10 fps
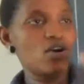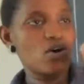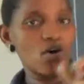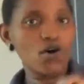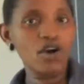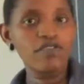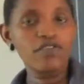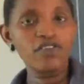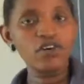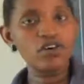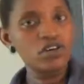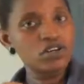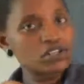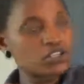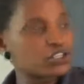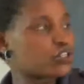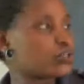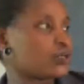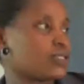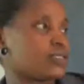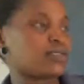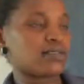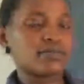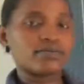of shoes.